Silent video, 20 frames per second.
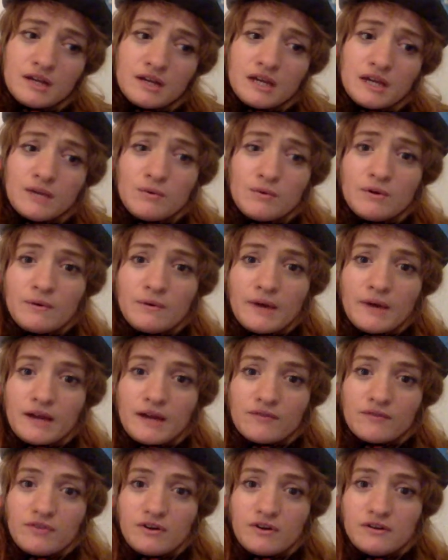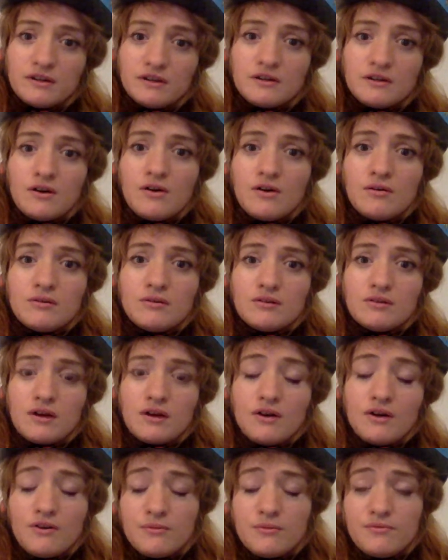it will get very cold,
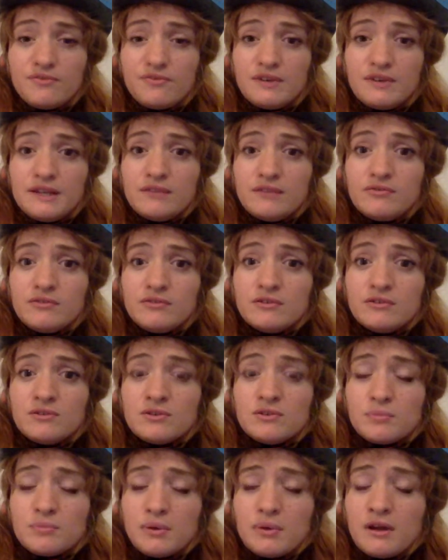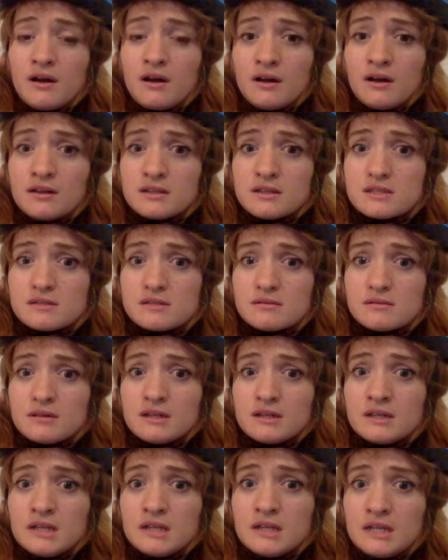hopefully for the plants
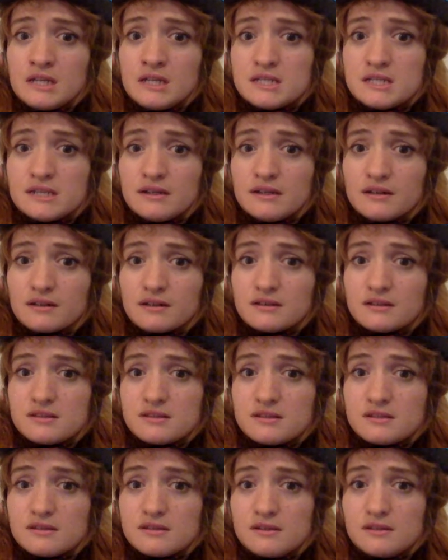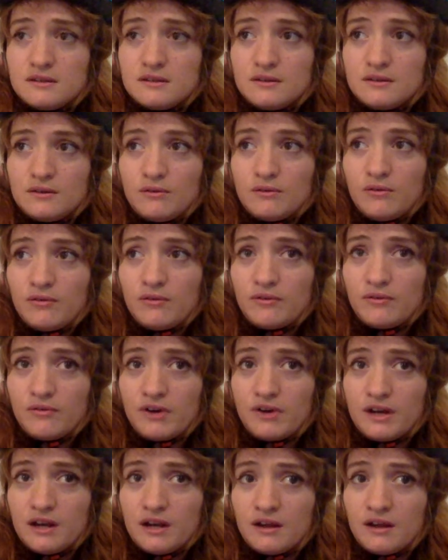and the insects, all the
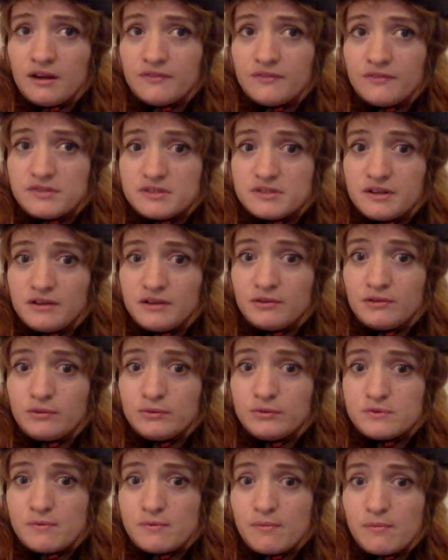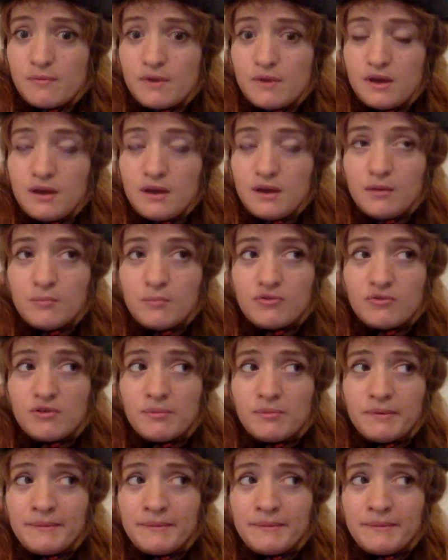right life cycles. Problem